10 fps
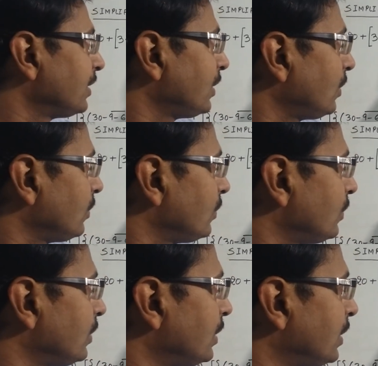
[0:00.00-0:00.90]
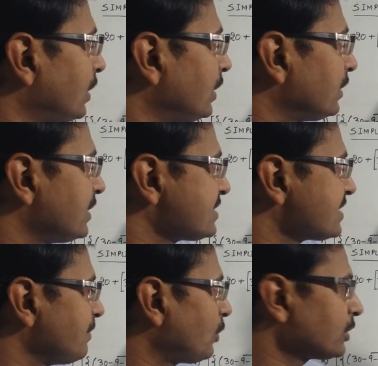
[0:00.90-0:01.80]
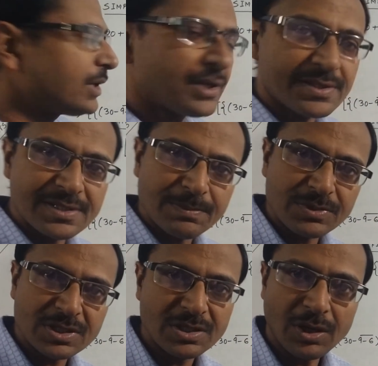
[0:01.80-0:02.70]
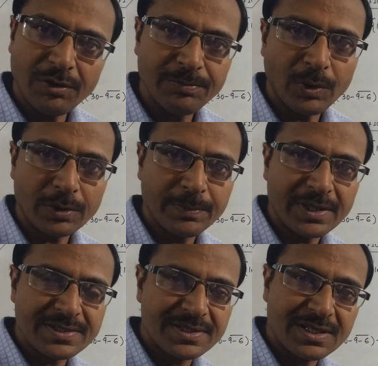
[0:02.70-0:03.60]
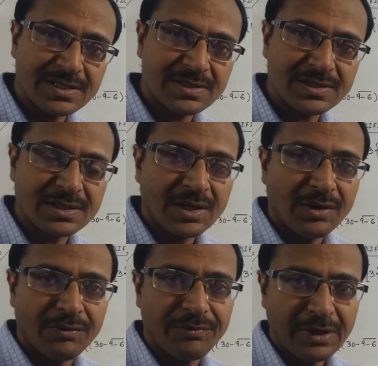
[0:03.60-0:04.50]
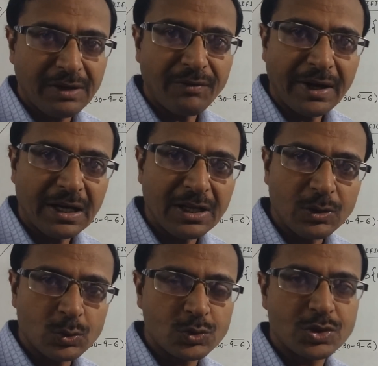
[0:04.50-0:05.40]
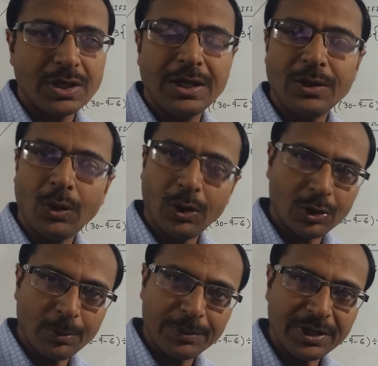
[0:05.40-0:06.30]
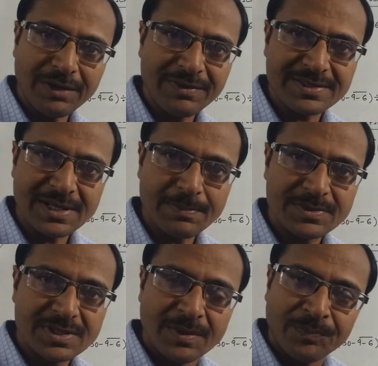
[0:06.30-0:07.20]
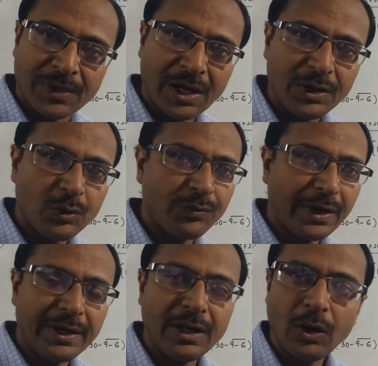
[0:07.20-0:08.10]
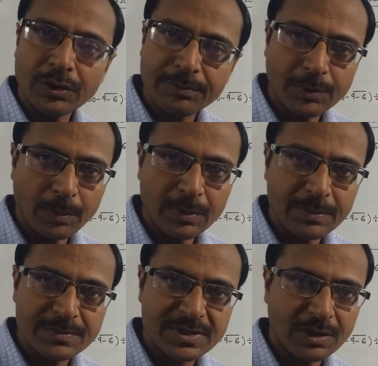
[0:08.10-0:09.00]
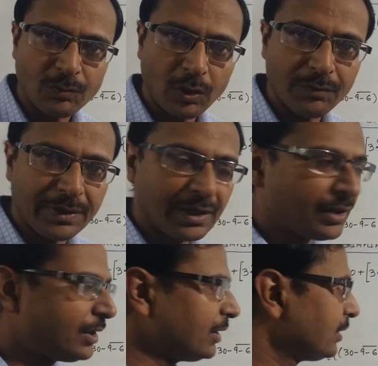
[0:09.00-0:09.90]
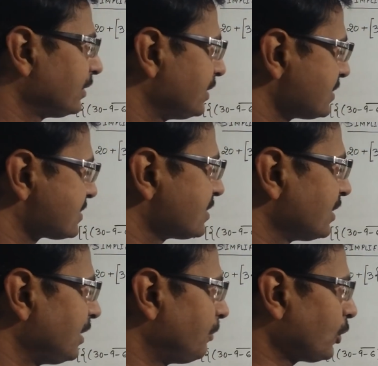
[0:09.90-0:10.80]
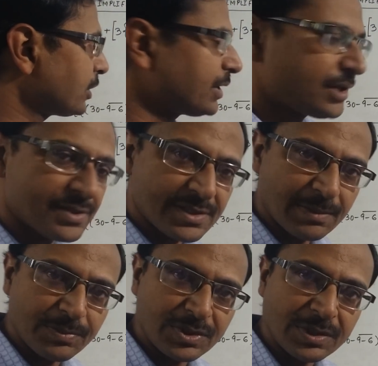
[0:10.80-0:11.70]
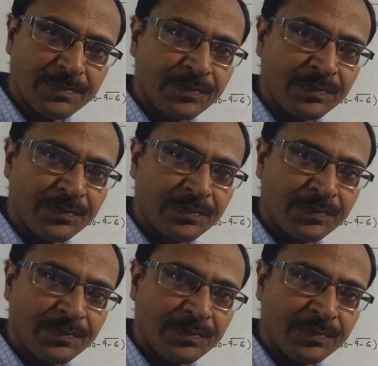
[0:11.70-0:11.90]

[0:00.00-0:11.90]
Now, this important concept of BODMAS is very widely used in all competitive exams, and you find a lot of problems involving this important concept.